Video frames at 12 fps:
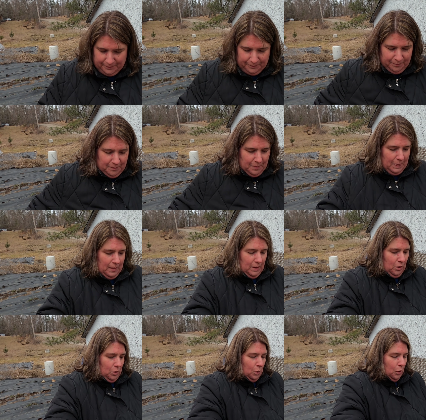
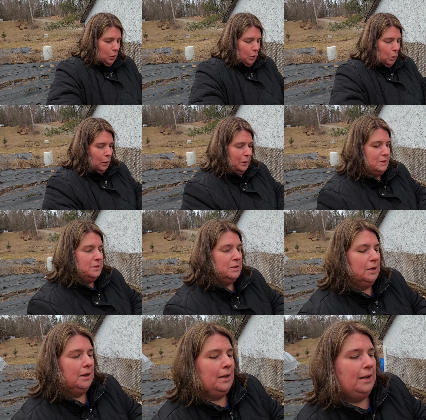
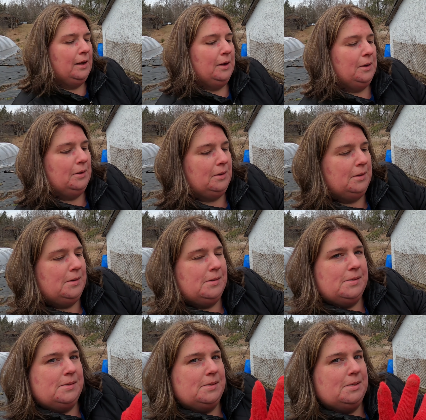
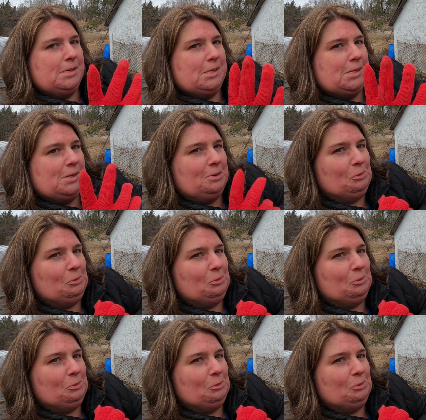No one is speaking in this clip.